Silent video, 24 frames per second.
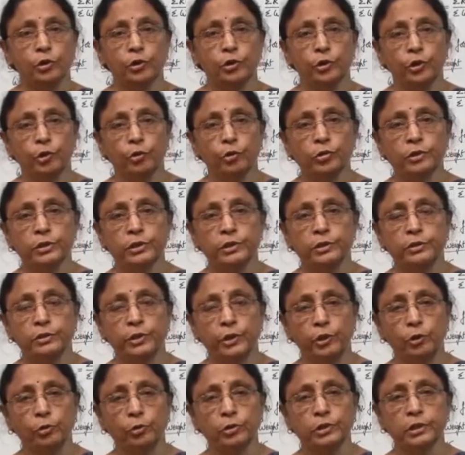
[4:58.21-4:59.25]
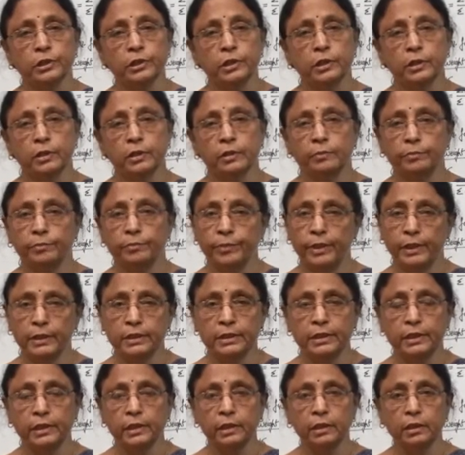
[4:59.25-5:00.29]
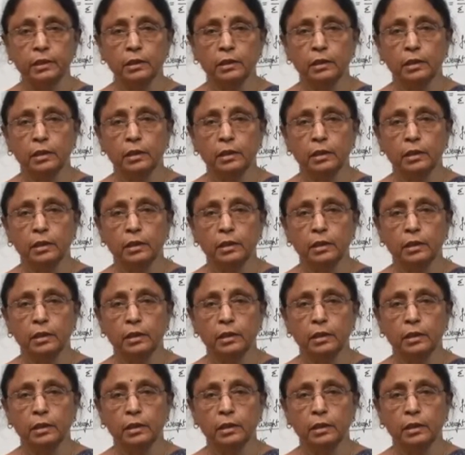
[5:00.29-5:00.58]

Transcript: denotes base year,